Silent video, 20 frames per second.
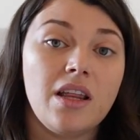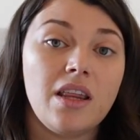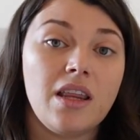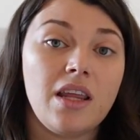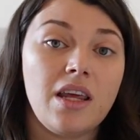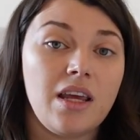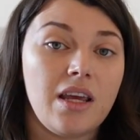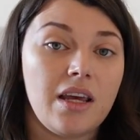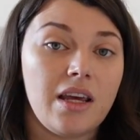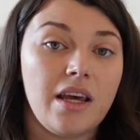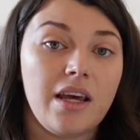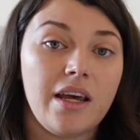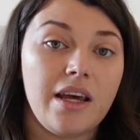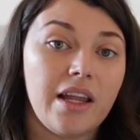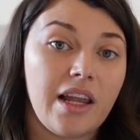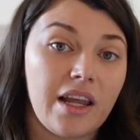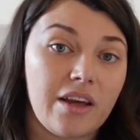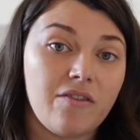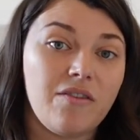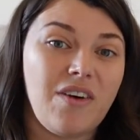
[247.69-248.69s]
the uh,
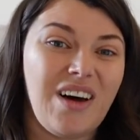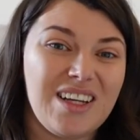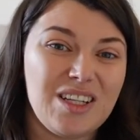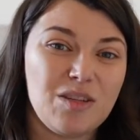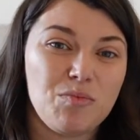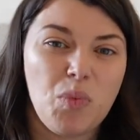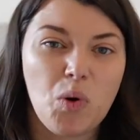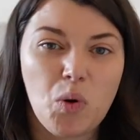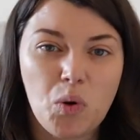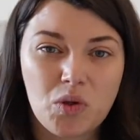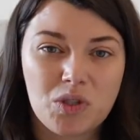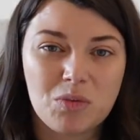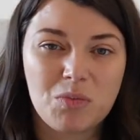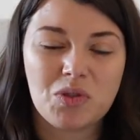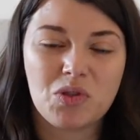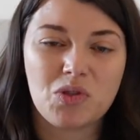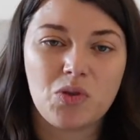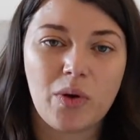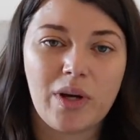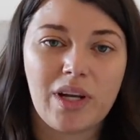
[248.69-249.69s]
like find a portable
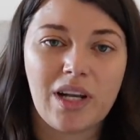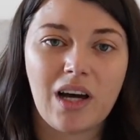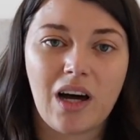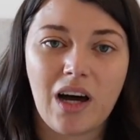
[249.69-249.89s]
toilet,